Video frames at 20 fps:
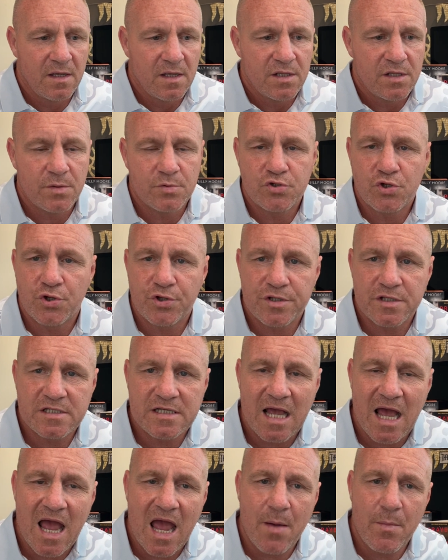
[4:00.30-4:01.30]
There was another
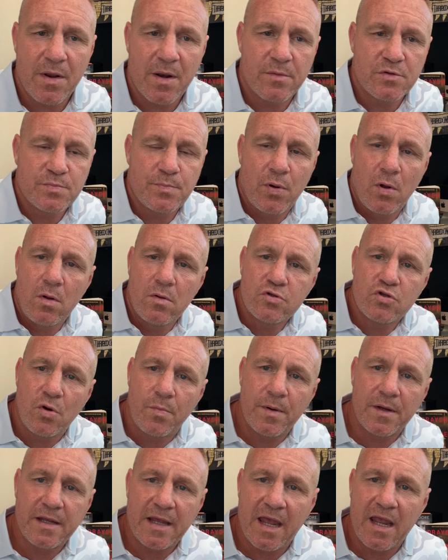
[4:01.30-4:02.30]
time when I was pulled
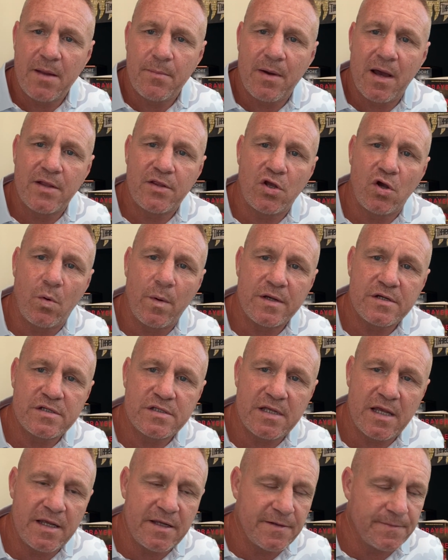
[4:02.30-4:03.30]
up again by the
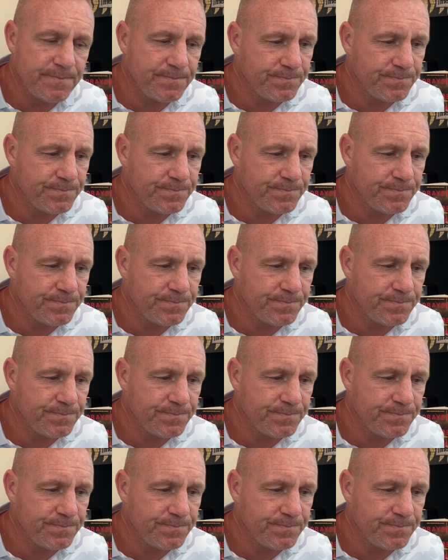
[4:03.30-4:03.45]
OSD.